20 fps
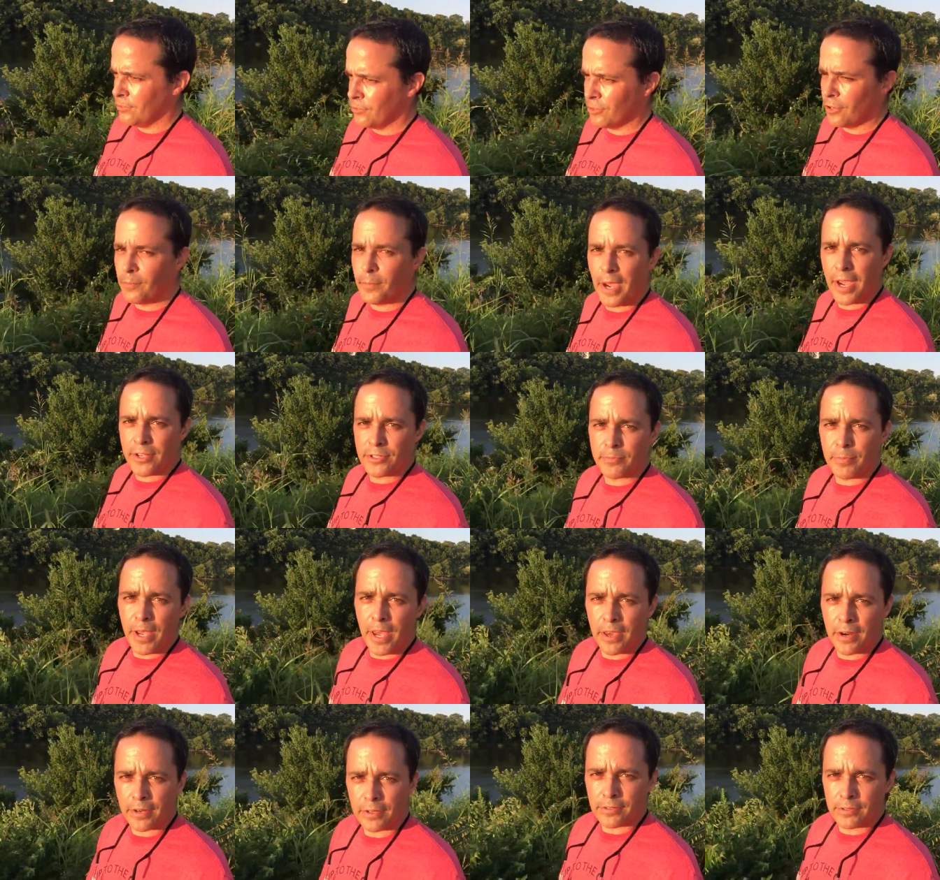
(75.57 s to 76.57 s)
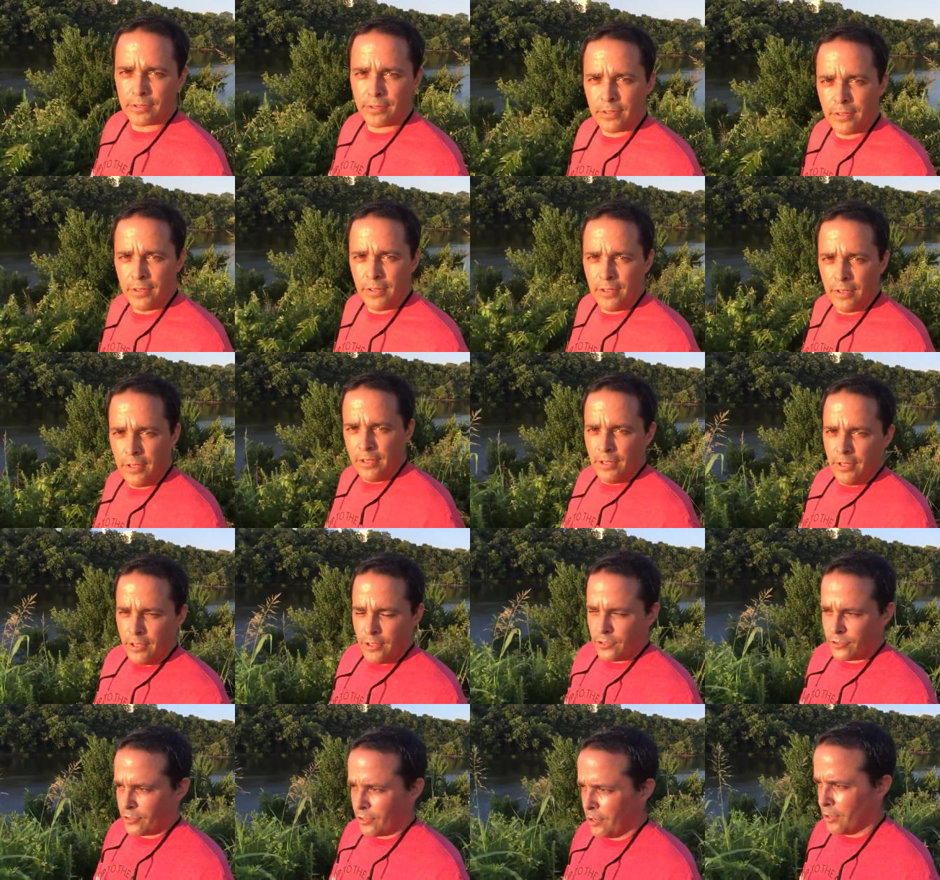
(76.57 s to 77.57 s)
some asthmatics.
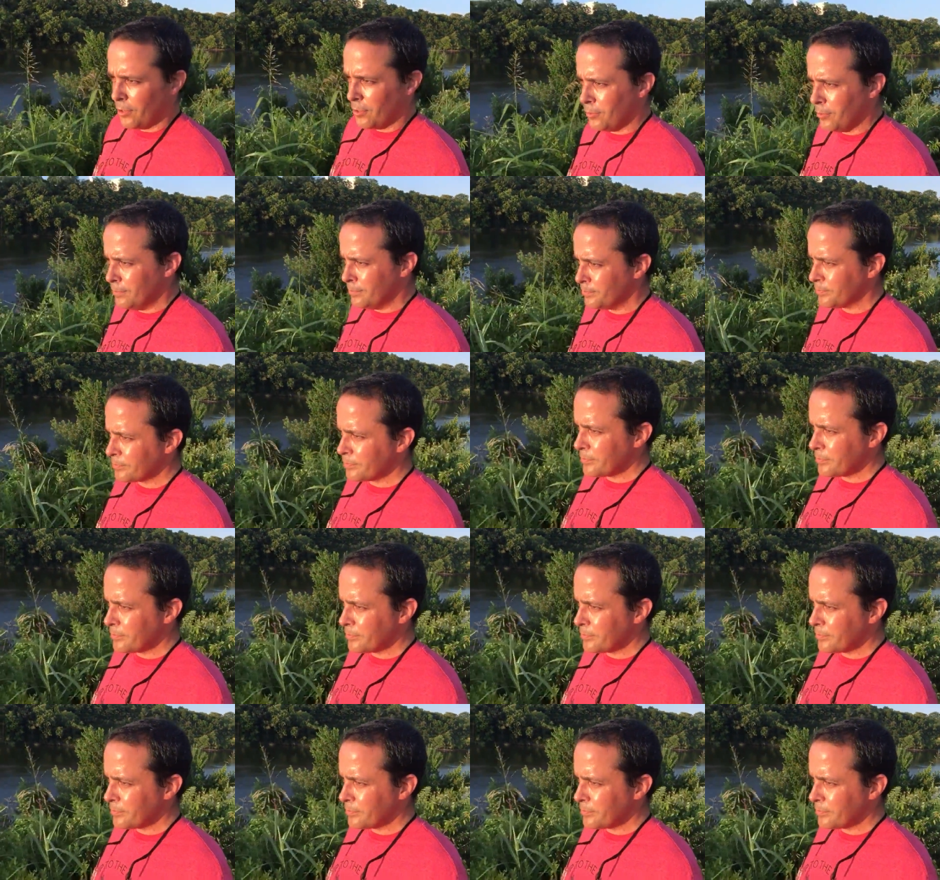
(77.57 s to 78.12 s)
So